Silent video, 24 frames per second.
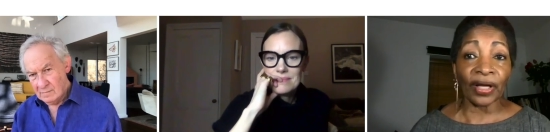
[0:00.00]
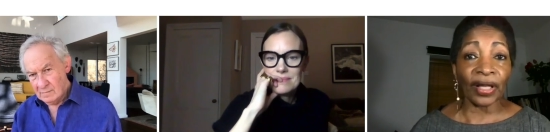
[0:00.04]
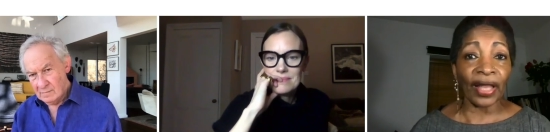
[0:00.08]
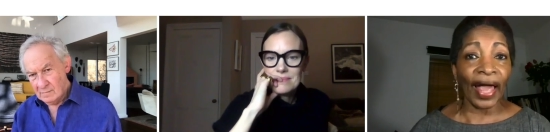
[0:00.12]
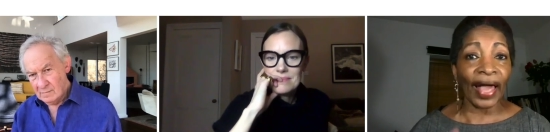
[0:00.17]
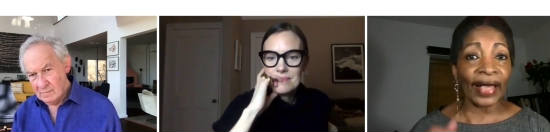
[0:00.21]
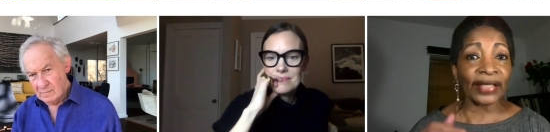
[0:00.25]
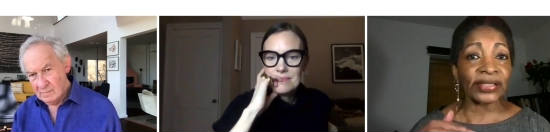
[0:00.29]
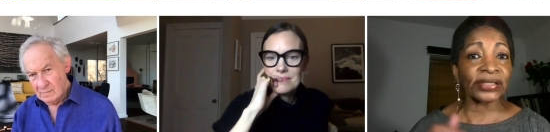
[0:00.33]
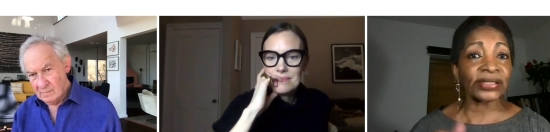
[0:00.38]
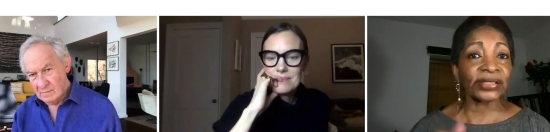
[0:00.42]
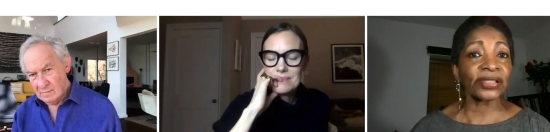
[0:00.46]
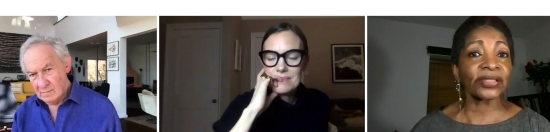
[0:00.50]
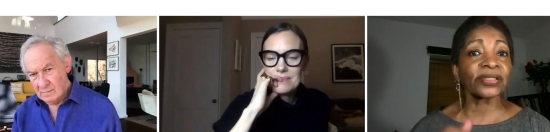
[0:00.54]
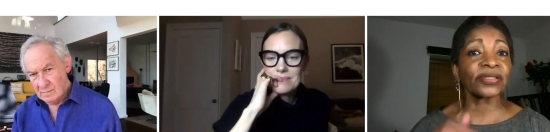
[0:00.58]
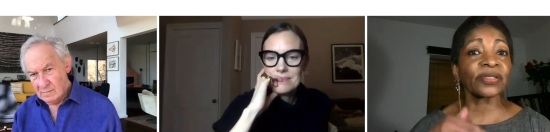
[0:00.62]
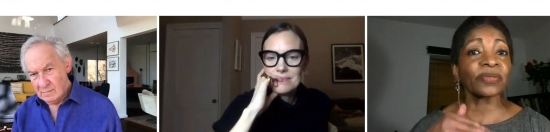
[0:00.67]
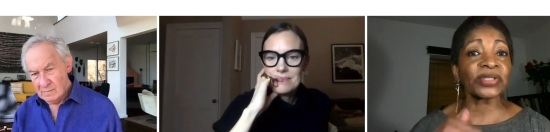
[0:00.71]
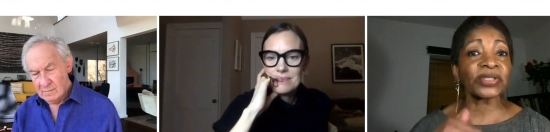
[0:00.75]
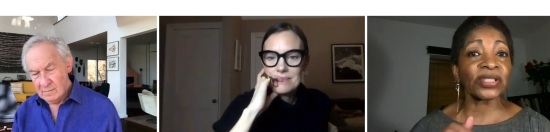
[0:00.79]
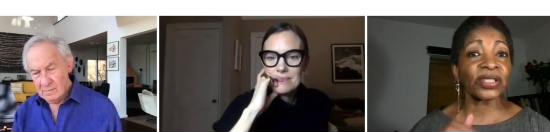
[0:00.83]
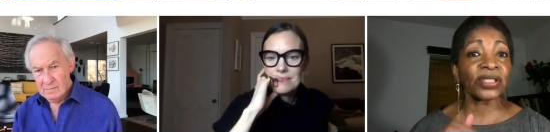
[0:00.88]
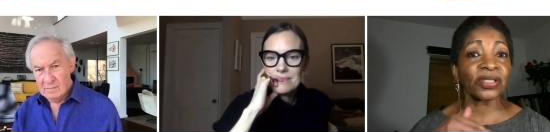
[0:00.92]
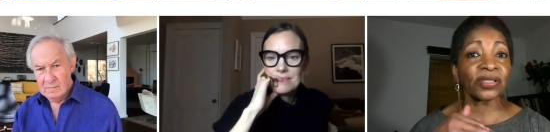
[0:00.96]
Speaker 1: how the class
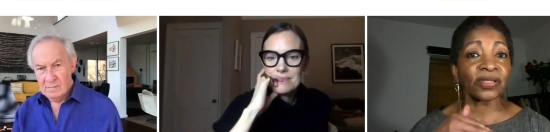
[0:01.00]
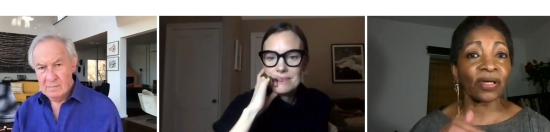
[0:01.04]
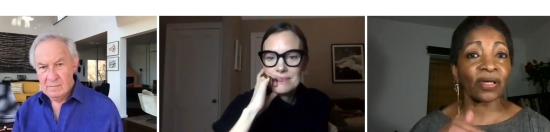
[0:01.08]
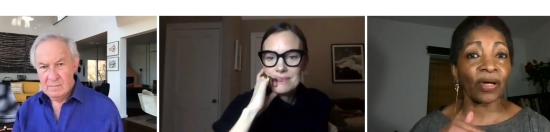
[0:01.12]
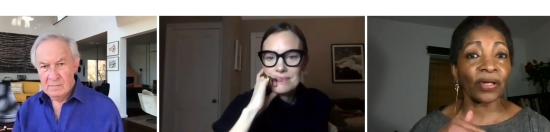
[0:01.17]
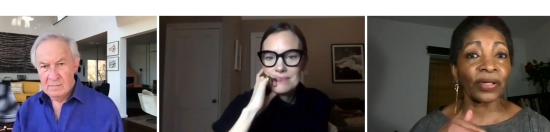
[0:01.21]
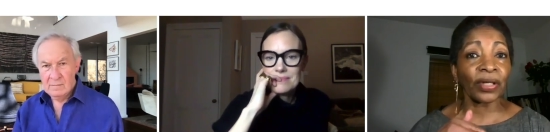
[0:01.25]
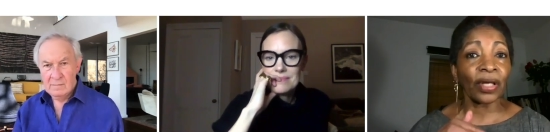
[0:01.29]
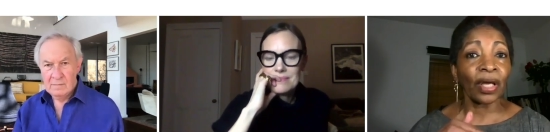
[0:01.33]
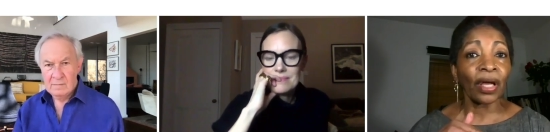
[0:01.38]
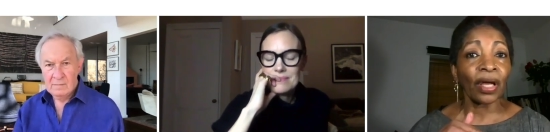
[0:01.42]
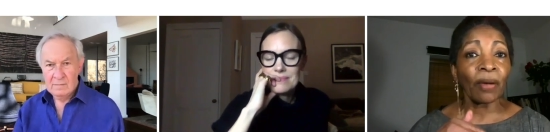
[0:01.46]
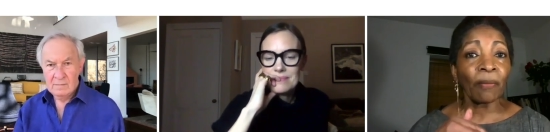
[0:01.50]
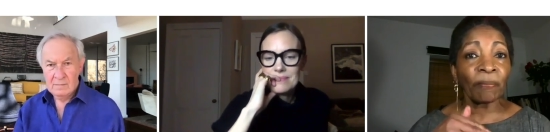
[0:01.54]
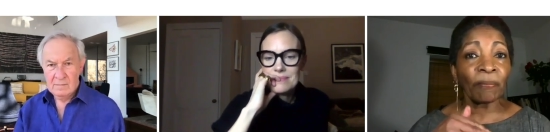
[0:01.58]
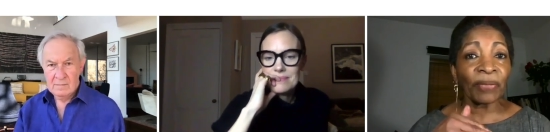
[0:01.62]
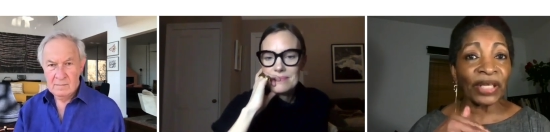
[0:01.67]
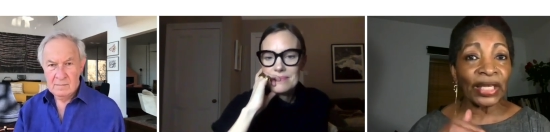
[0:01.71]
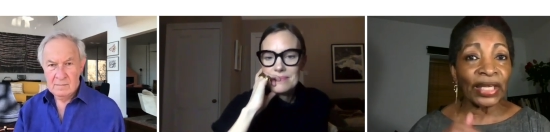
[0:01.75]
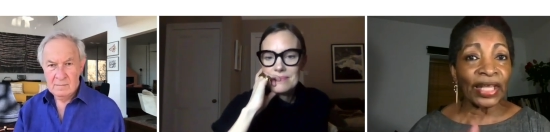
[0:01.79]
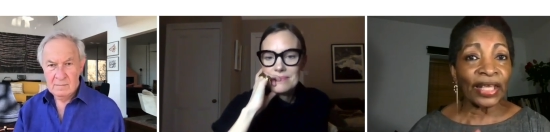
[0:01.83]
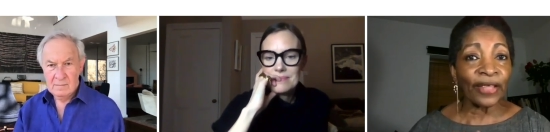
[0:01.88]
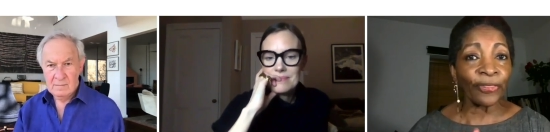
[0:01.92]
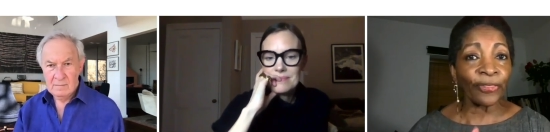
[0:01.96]
system sits on
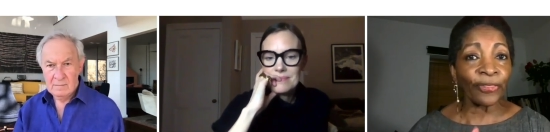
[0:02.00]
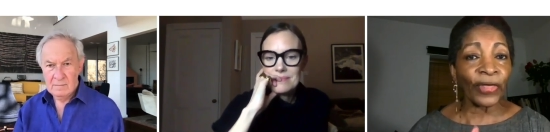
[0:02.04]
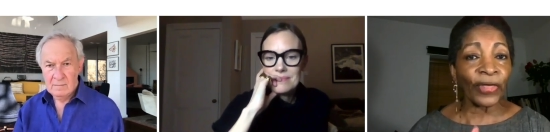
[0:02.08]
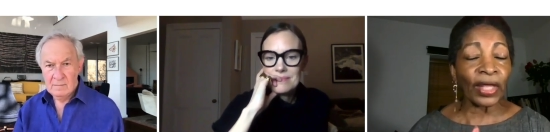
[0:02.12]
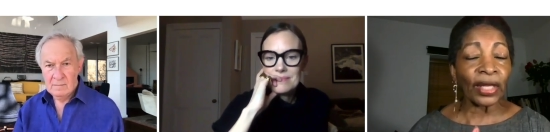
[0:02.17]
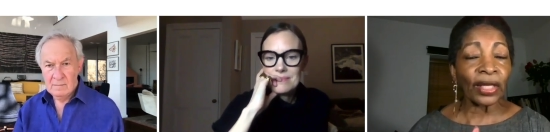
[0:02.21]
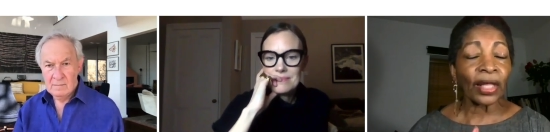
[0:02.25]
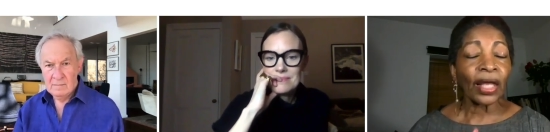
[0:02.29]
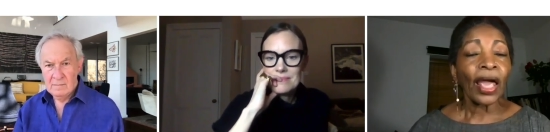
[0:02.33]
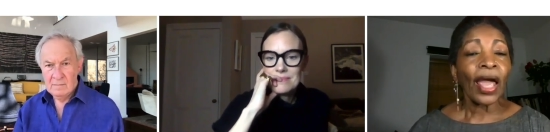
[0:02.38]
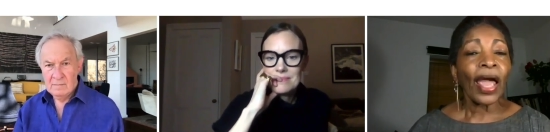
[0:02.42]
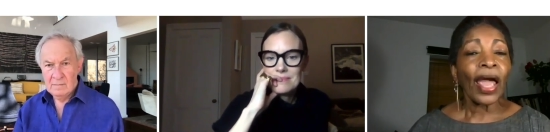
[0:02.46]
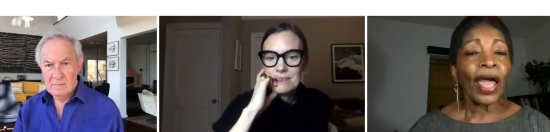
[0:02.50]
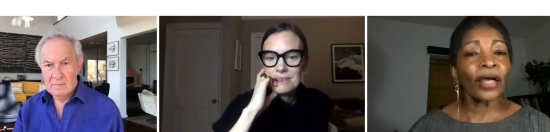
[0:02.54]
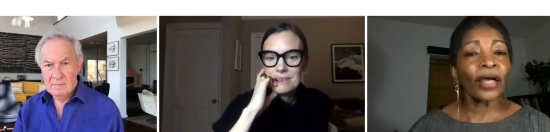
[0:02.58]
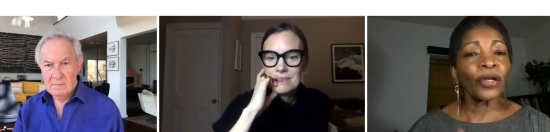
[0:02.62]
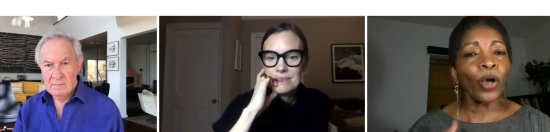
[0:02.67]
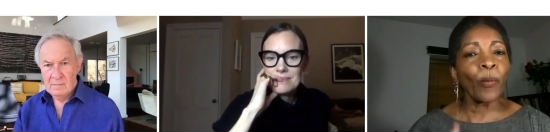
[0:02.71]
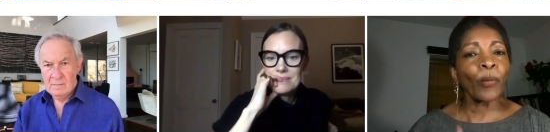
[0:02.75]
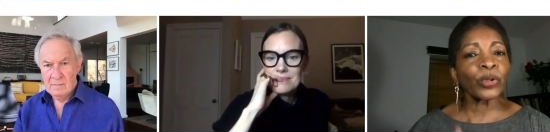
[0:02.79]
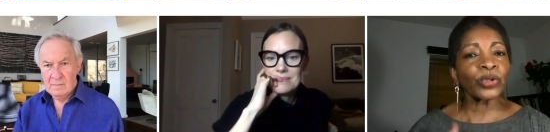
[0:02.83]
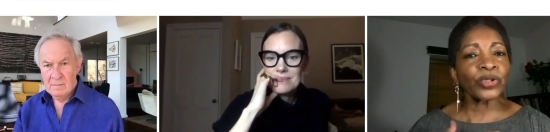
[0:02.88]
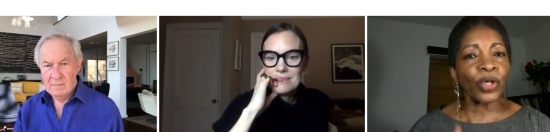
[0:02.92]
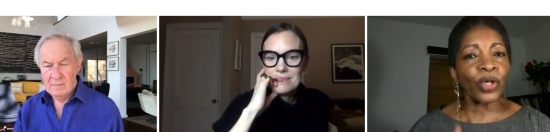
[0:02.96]
beneath it
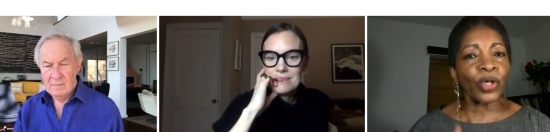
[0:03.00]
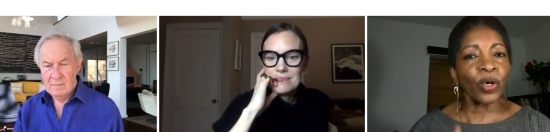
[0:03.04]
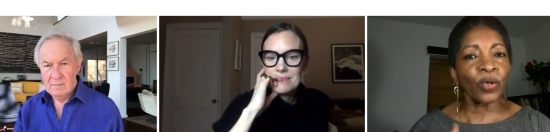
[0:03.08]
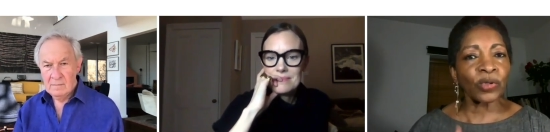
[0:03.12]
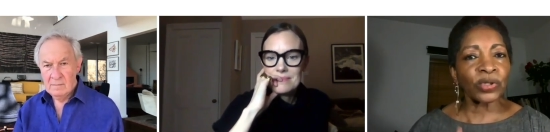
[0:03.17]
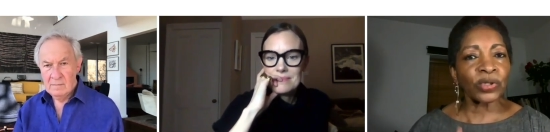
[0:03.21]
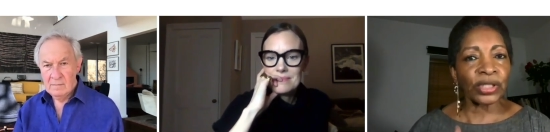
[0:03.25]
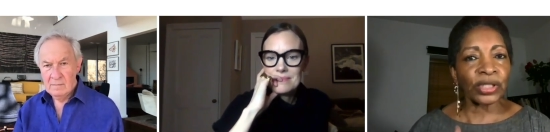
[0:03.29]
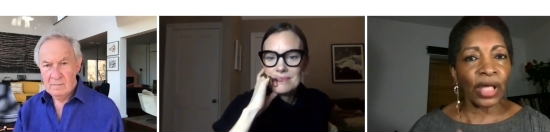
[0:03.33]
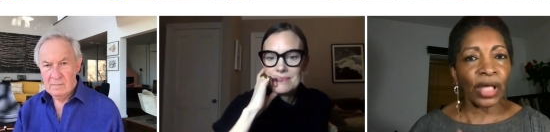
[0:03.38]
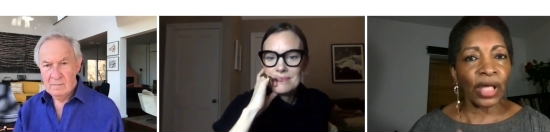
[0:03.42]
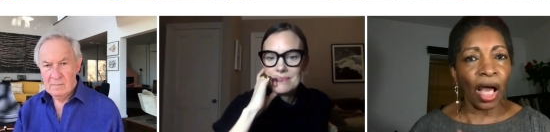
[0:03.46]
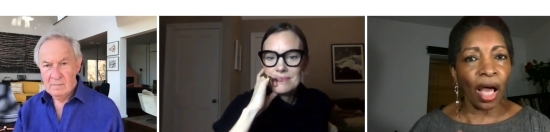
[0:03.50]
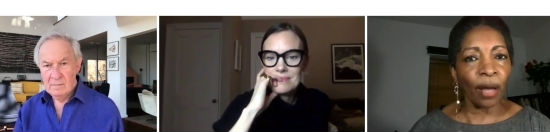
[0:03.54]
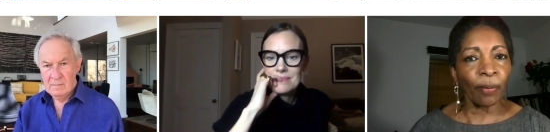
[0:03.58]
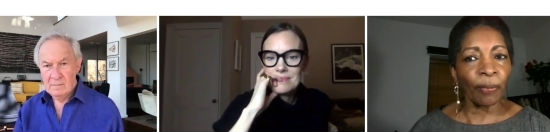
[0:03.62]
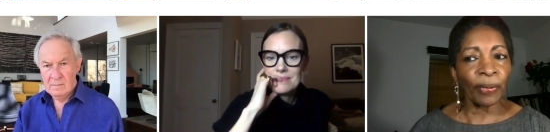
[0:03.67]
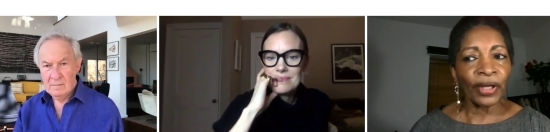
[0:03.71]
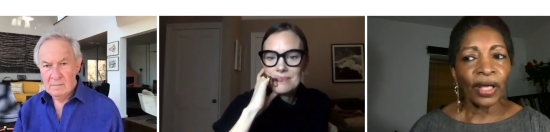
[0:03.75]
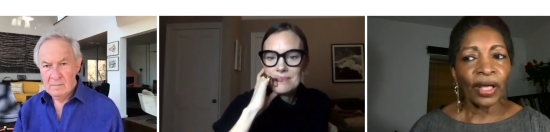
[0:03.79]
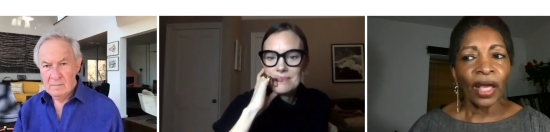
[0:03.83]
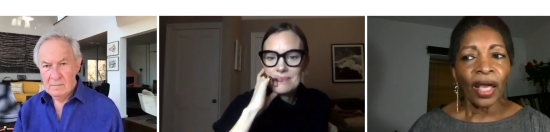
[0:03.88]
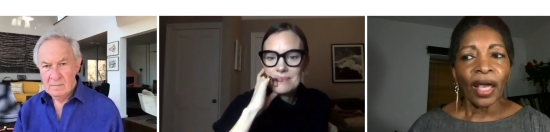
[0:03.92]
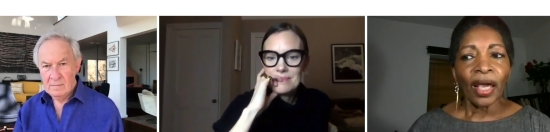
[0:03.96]
and almost holds it
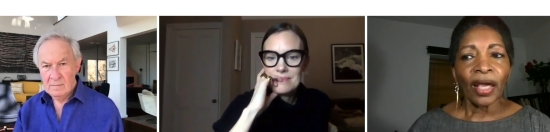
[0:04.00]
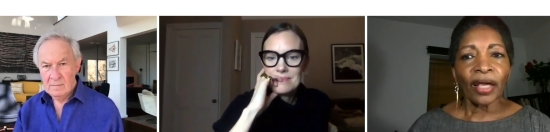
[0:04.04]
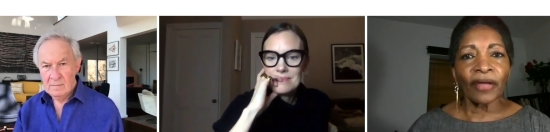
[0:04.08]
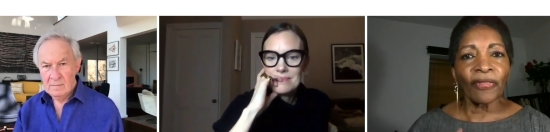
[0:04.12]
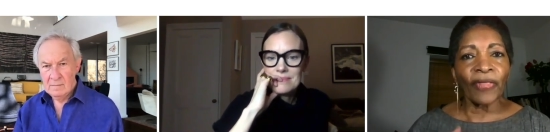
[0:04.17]
up,